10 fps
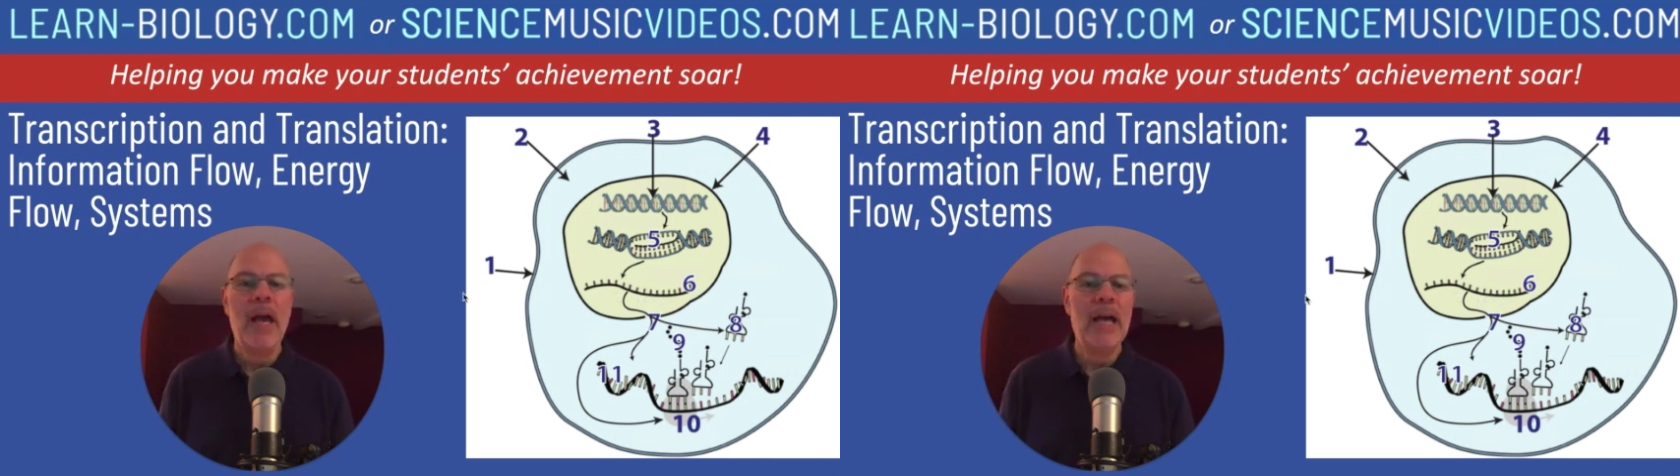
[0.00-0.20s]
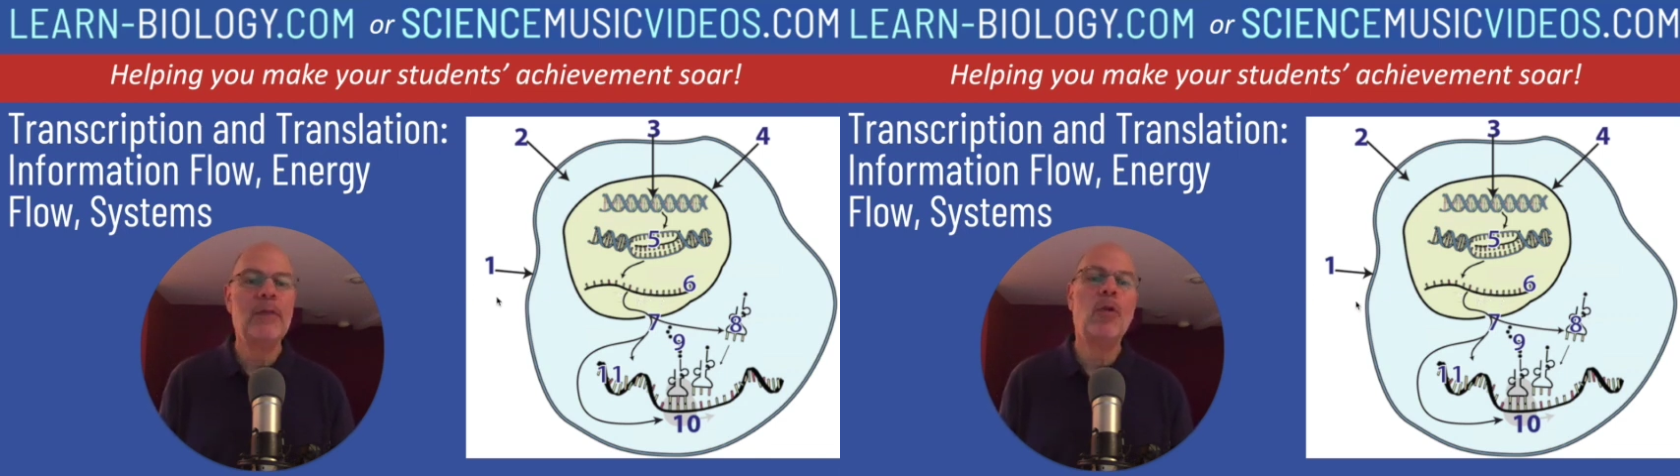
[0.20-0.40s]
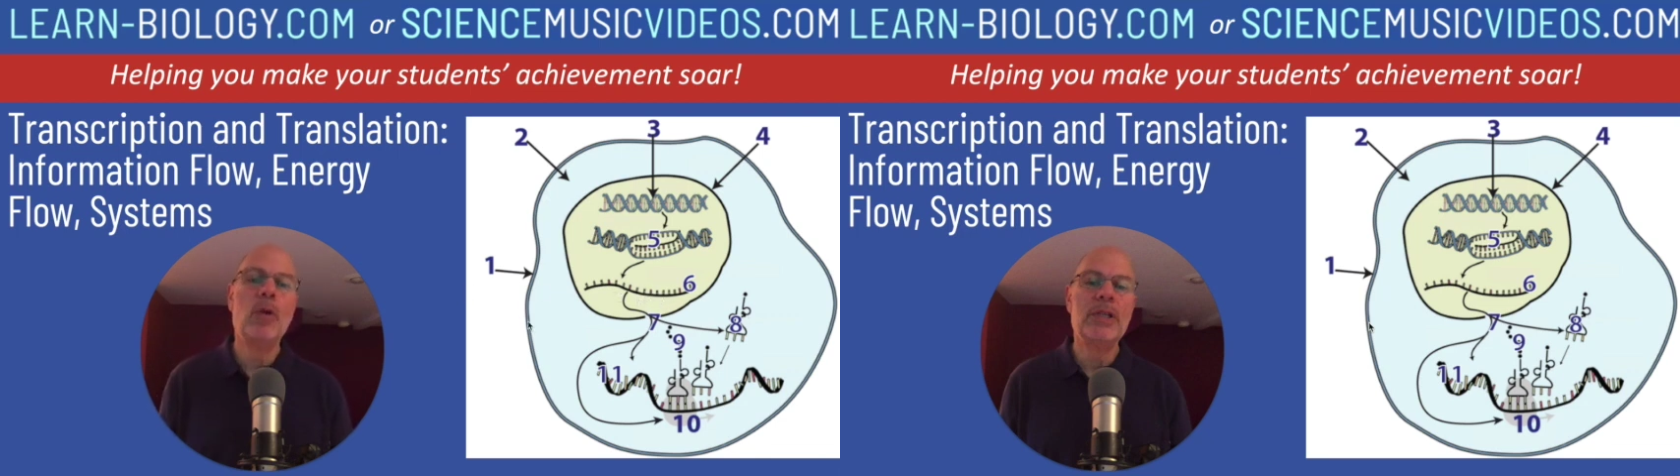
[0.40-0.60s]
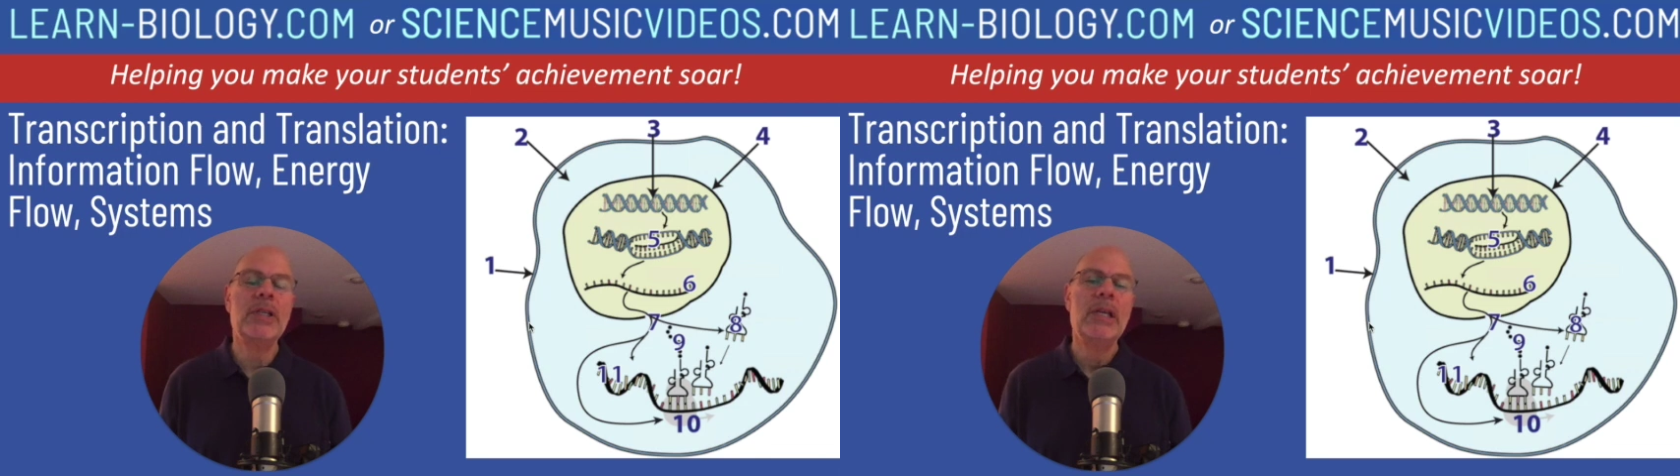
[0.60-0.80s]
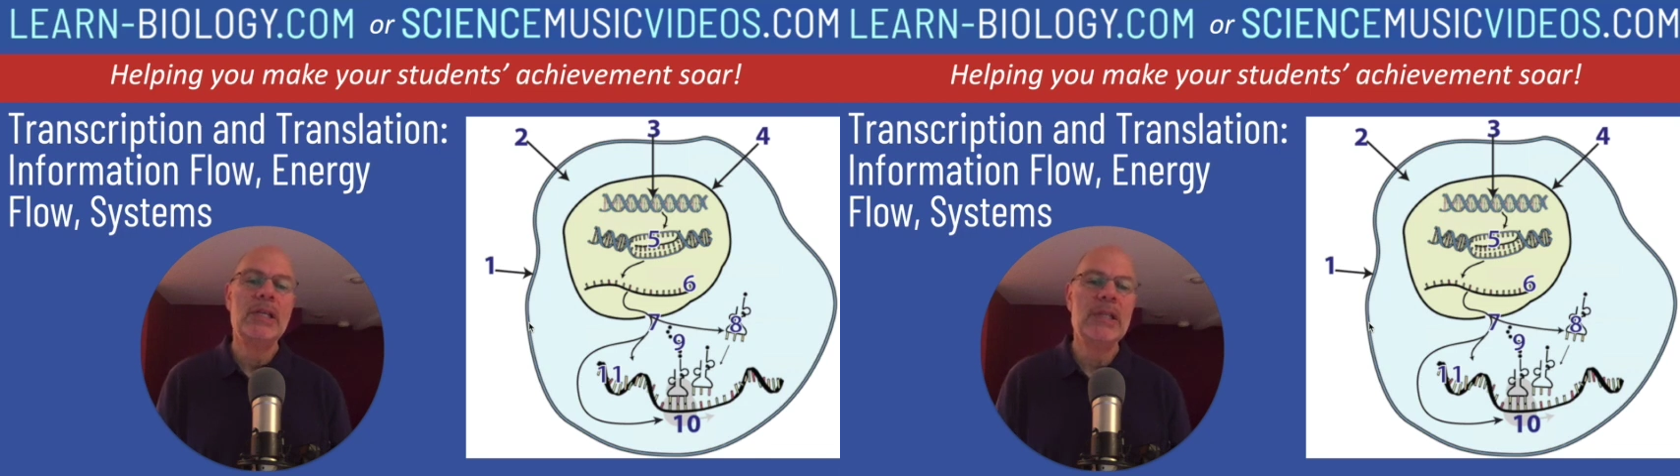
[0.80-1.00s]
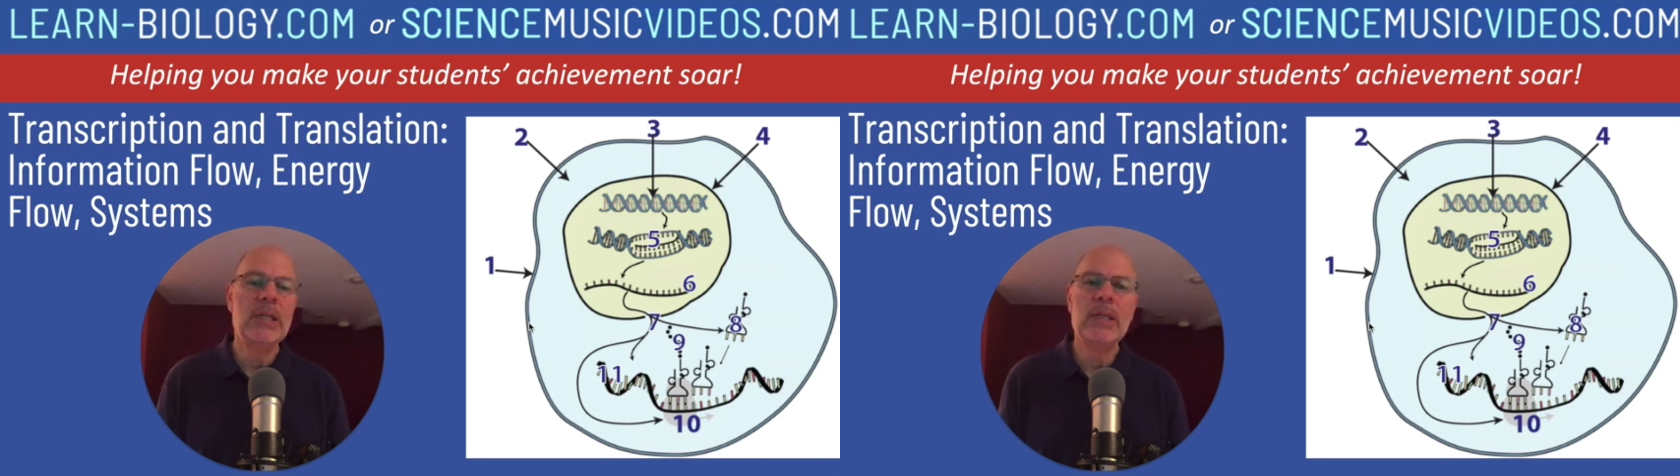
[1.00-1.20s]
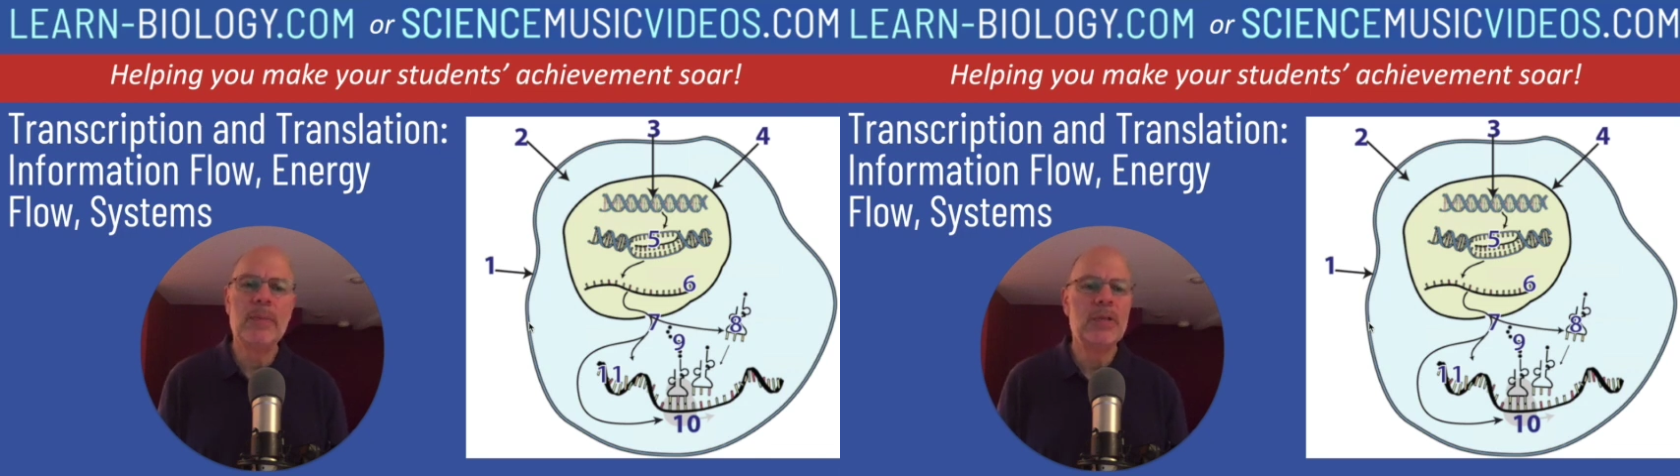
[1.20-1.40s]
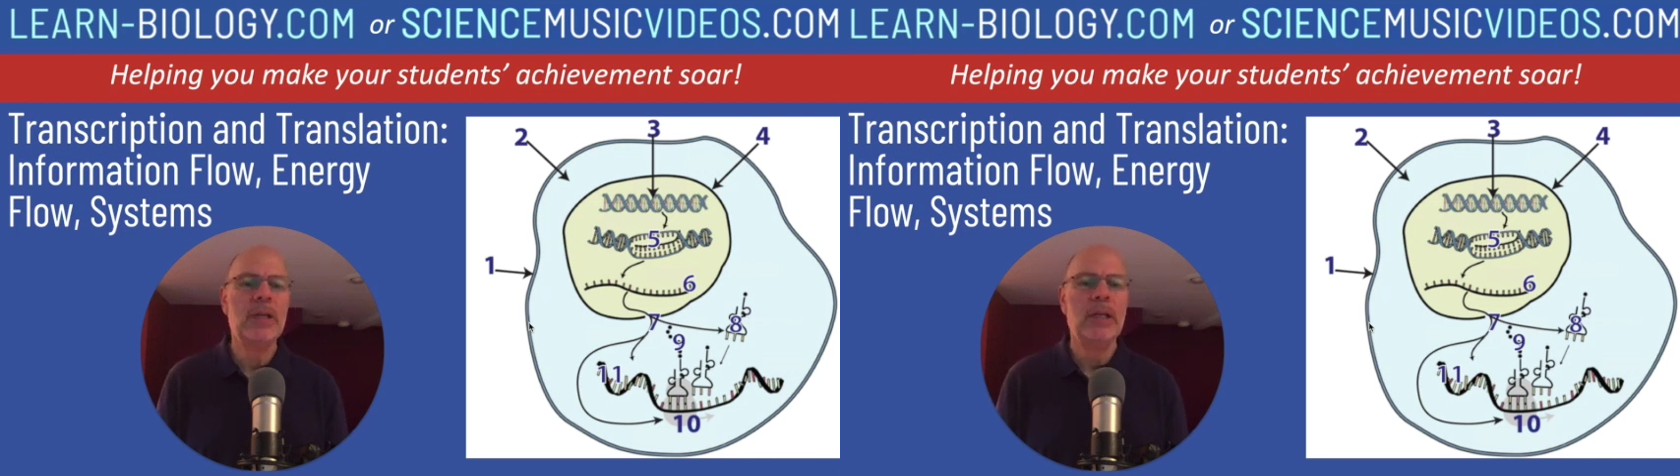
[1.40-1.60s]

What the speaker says: And of course, systems,